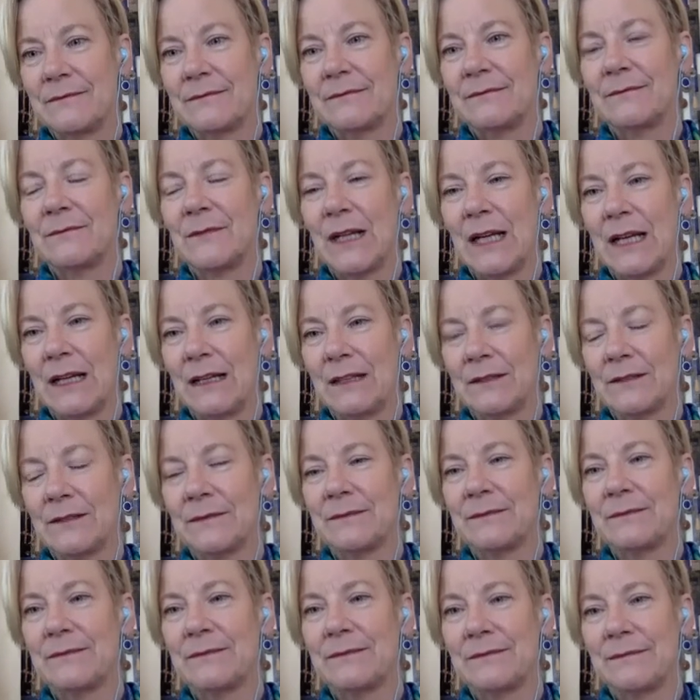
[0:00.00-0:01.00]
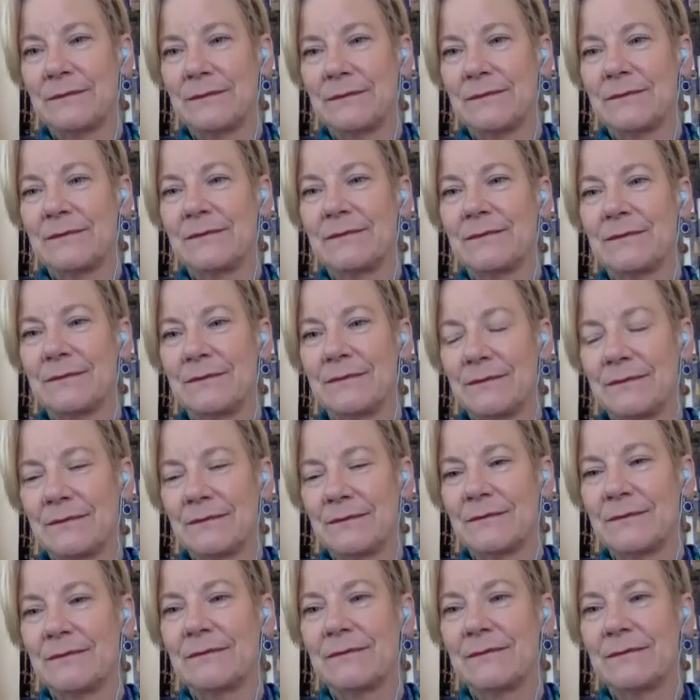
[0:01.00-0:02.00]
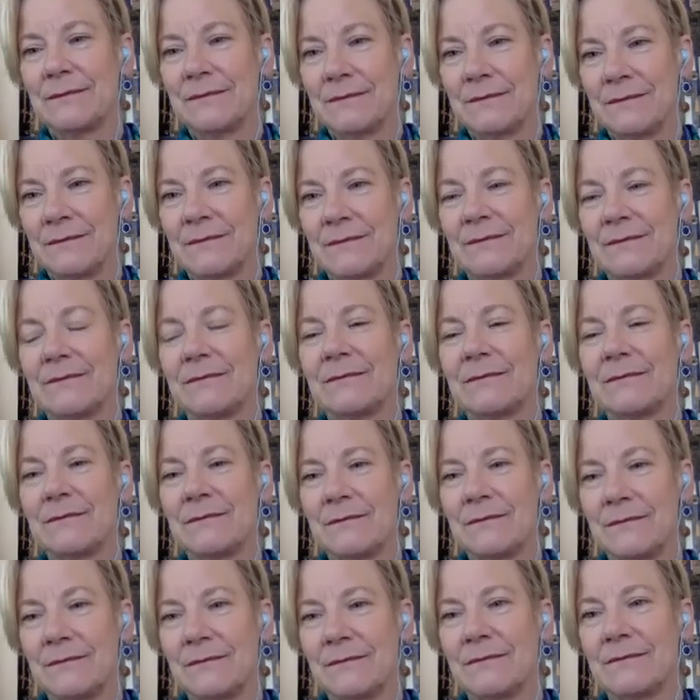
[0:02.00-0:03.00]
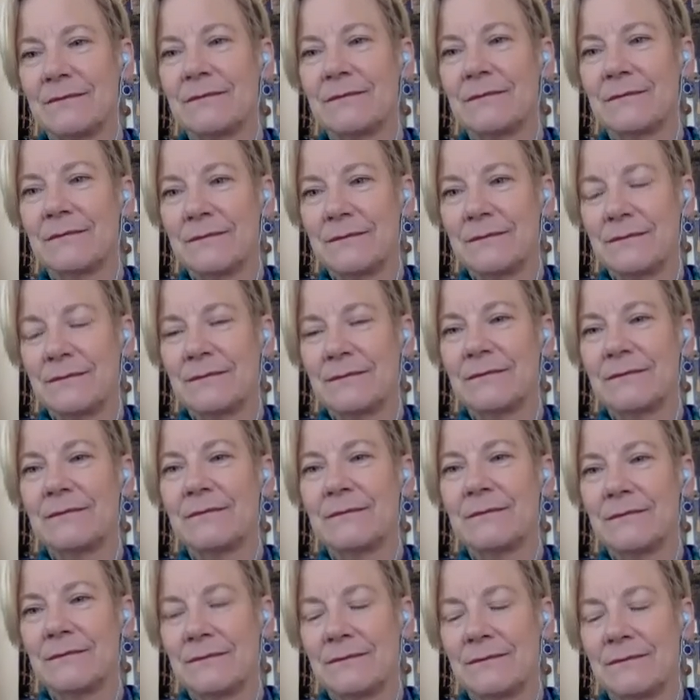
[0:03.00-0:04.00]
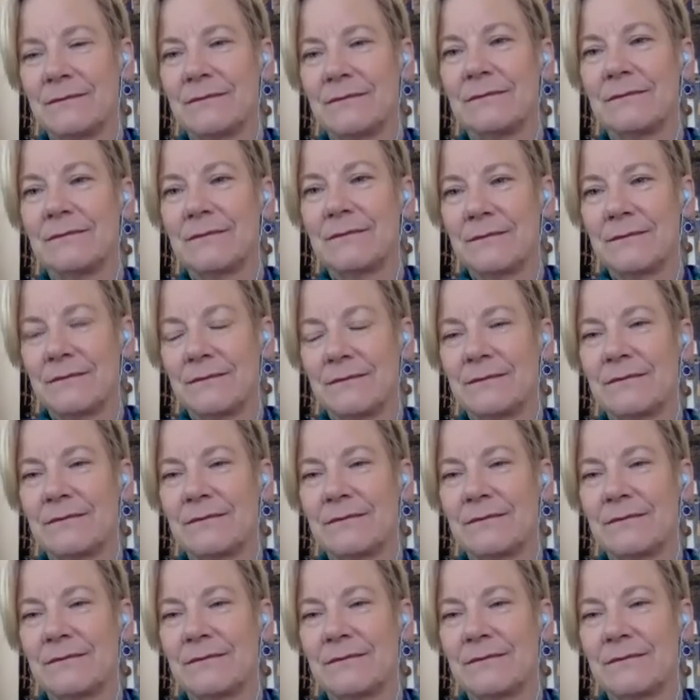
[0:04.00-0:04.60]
The person shown says nothing.